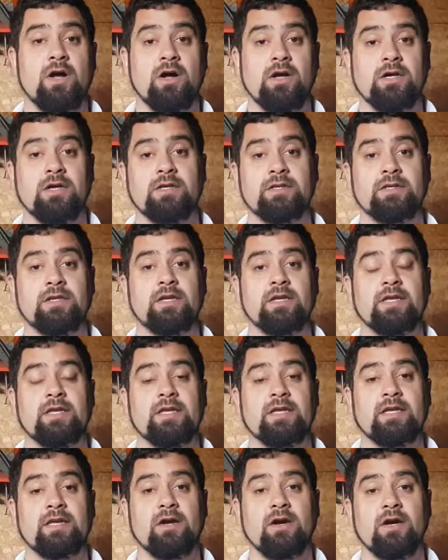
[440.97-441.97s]
on
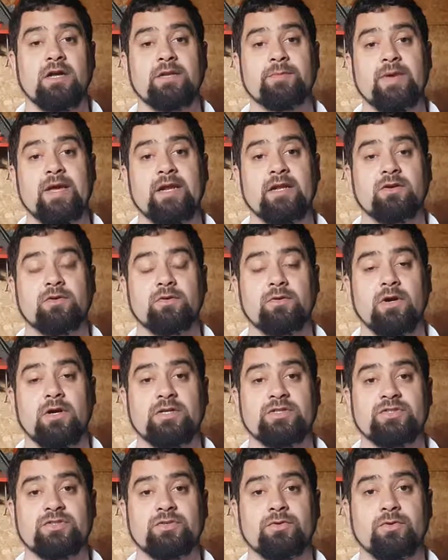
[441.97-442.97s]
an automatic
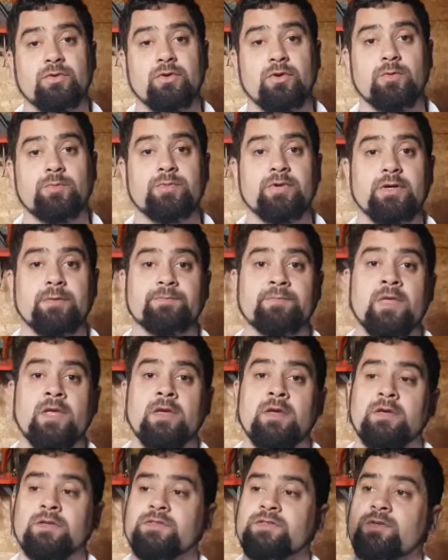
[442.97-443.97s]
garage door opener.
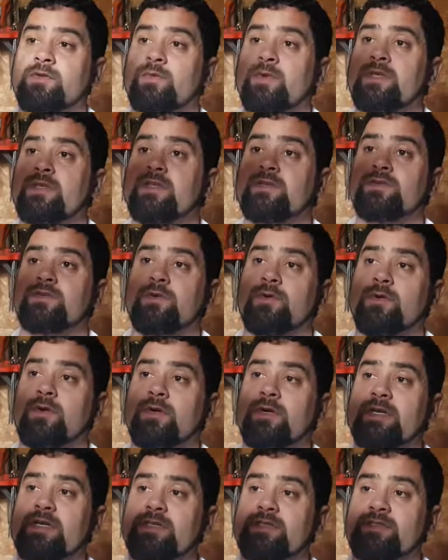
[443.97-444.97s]
So when the
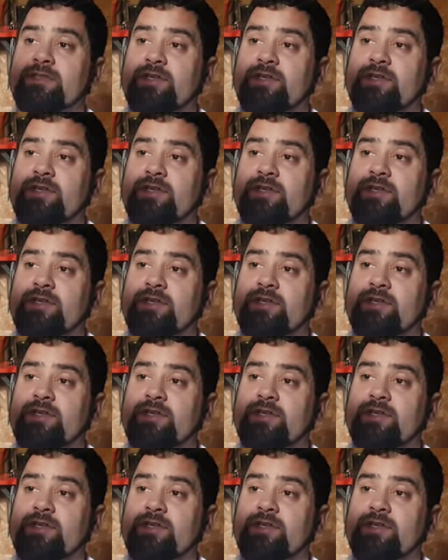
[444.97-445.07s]
door is